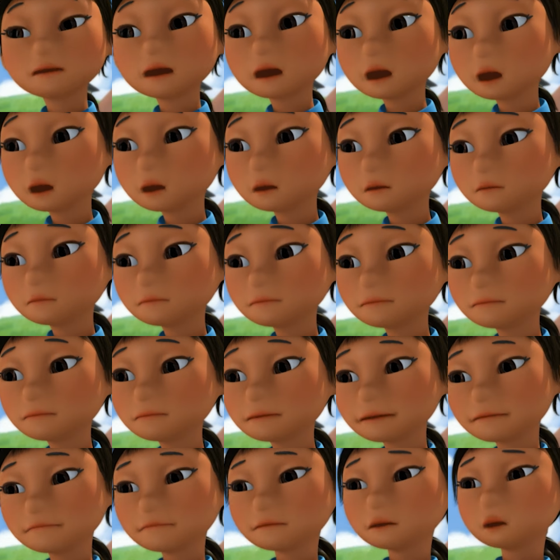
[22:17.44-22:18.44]
on.
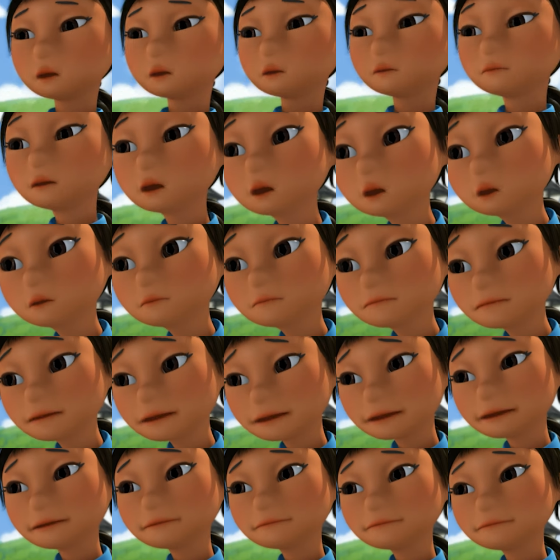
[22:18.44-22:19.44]
If you do see
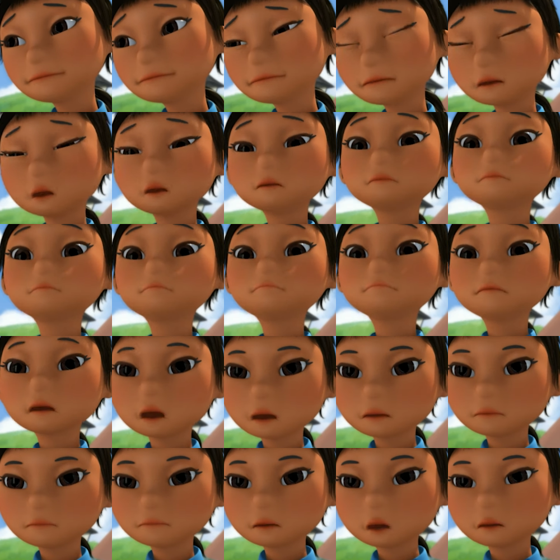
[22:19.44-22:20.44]
it, you're
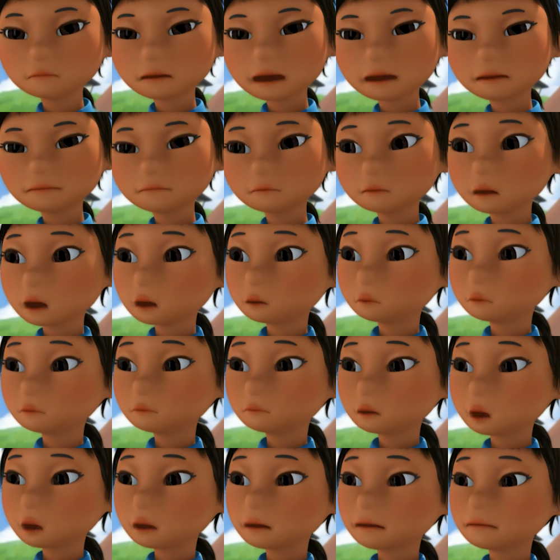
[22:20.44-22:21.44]
not to get close
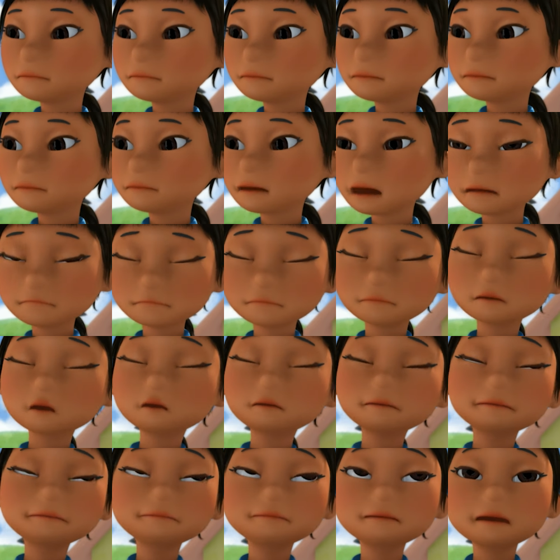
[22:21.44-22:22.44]
to it. I'm sure
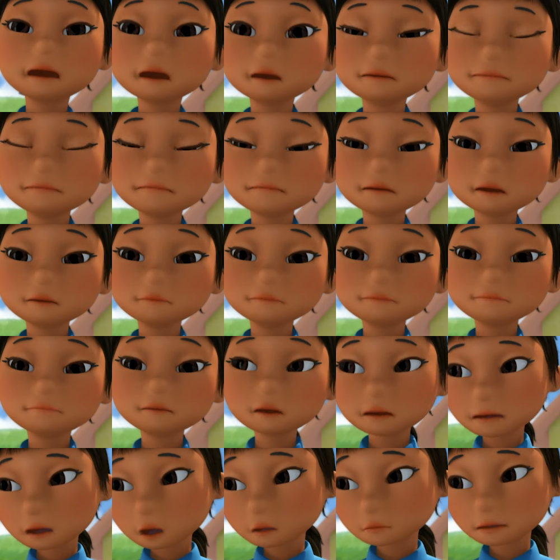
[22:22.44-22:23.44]
it's harmless,
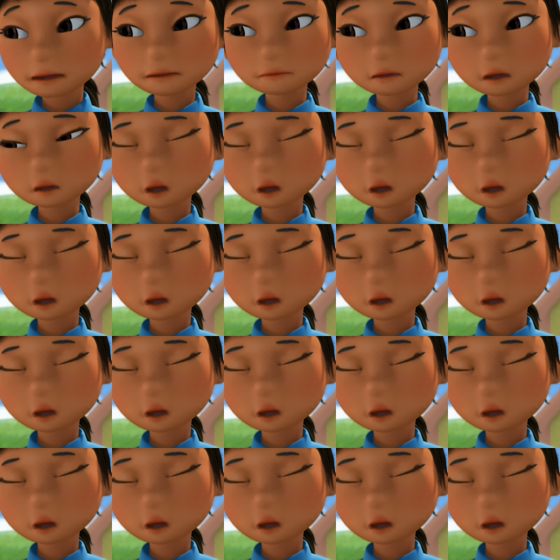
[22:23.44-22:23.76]
but you never